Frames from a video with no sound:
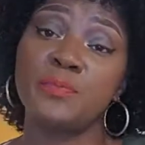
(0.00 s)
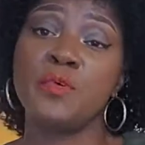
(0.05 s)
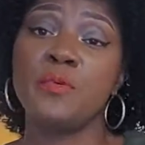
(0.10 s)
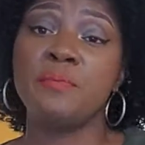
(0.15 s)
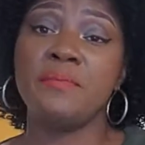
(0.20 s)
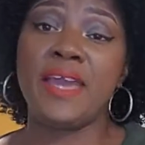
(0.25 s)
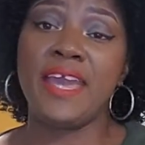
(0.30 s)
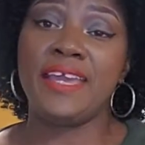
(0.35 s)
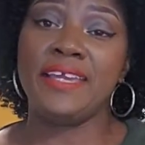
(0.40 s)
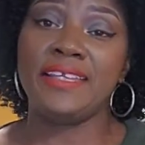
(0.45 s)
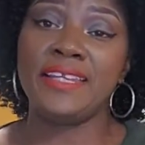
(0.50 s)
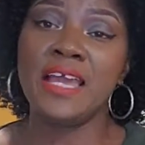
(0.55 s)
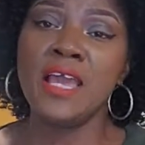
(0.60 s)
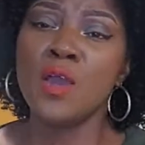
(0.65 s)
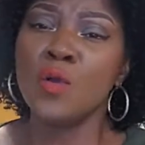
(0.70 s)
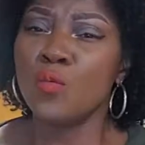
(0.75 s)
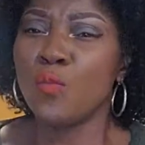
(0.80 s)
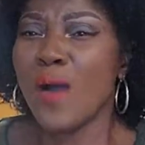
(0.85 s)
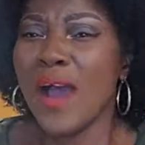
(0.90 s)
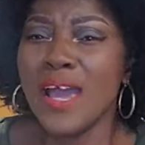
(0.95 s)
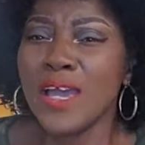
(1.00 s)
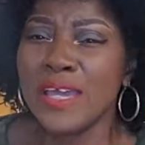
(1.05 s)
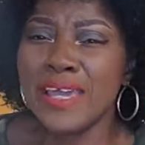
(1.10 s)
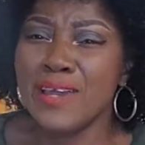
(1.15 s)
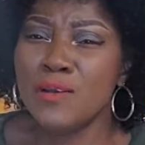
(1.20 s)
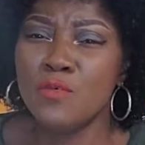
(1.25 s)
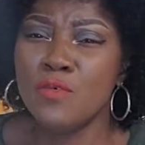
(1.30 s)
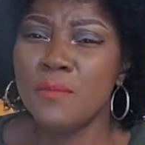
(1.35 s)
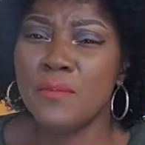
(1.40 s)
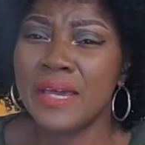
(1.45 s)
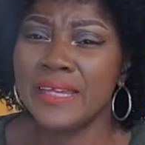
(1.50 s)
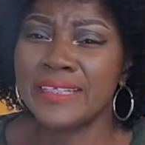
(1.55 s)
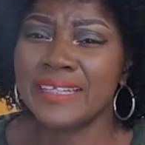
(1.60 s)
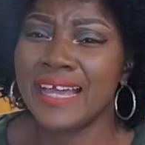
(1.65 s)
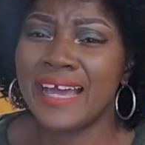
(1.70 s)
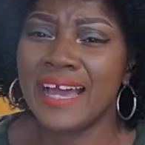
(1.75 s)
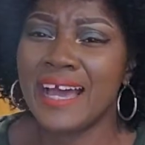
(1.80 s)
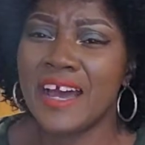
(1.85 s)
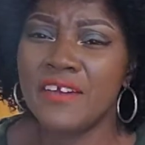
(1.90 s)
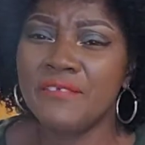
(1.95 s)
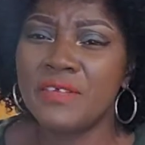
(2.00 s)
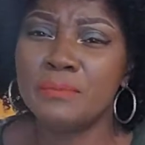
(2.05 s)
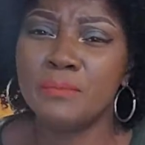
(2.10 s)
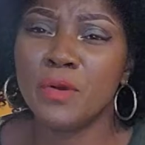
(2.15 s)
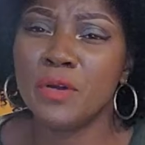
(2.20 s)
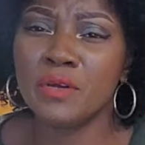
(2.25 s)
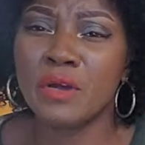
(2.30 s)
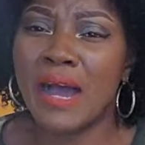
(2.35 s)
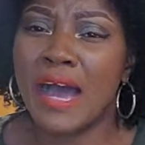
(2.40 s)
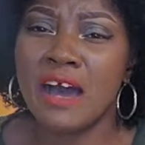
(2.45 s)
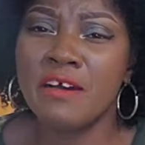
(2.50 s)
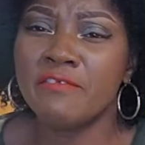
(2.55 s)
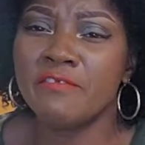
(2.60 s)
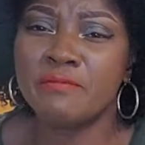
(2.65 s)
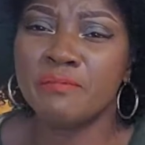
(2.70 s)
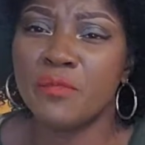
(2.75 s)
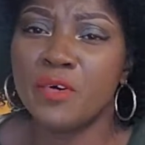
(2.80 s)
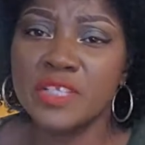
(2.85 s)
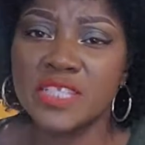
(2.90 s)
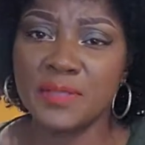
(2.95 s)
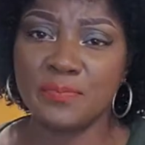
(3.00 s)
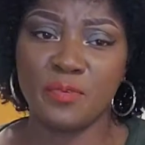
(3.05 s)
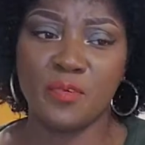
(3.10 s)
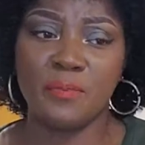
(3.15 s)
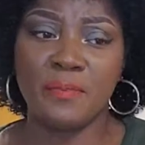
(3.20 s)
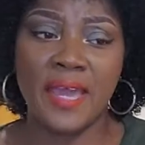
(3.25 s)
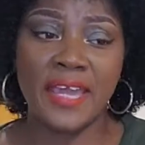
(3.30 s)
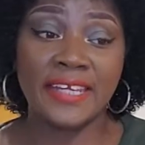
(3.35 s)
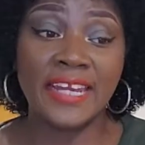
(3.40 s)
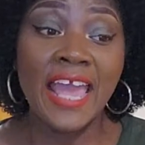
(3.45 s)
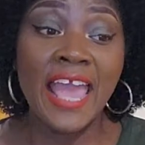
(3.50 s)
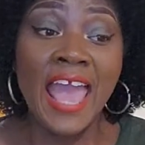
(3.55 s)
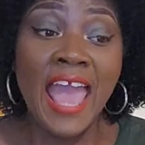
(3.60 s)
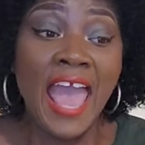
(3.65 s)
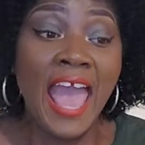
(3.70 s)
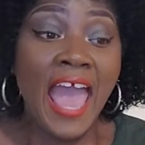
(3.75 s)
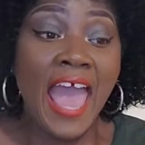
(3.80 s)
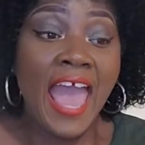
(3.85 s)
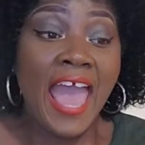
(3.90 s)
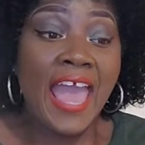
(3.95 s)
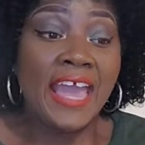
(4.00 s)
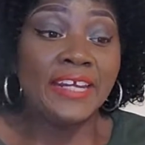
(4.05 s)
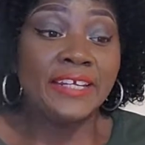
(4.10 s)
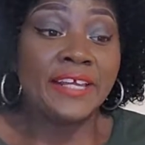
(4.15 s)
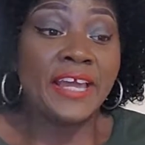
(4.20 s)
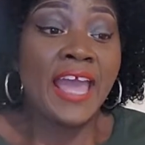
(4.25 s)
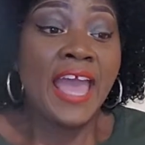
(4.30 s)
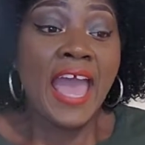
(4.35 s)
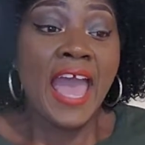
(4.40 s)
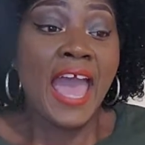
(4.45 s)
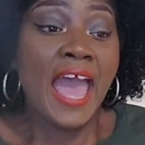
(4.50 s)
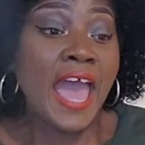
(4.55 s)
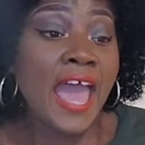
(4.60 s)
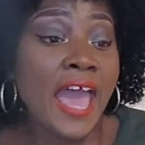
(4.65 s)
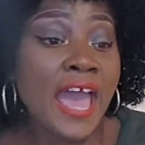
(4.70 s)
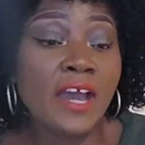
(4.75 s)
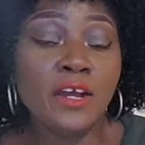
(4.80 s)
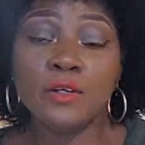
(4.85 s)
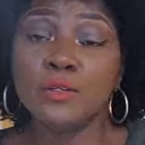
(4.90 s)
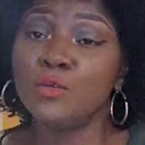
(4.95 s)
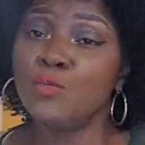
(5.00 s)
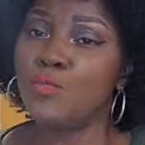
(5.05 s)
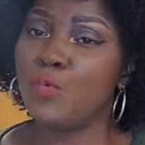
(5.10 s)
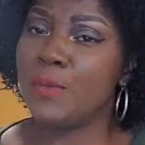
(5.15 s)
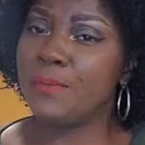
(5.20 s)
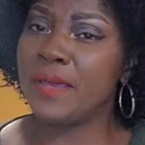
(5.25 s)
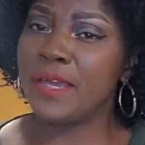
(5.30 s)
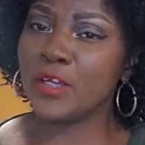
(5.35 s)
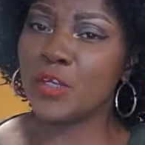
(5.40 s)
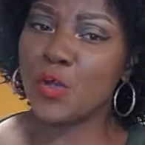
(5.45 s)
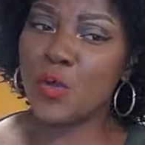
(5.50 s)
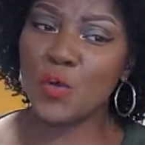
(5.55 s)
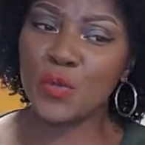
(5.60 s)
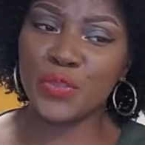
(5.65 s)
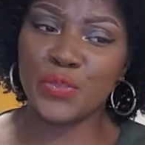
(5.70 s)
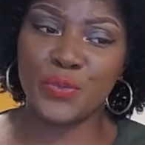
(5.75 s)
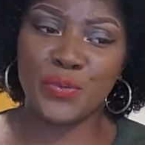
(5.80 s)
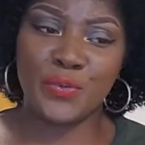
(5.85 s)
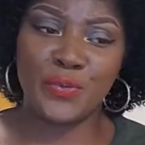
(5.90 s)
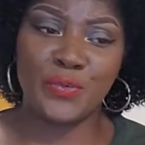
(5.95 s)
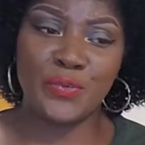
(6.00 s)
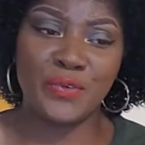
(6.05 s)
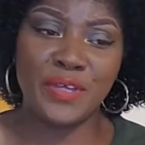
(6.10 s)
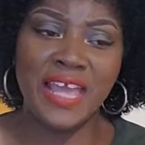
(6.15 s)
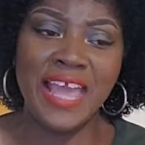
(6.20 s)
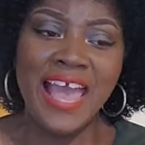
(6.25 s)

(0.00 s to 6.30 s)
men. Why a woman can't have multiple men, and how women go through.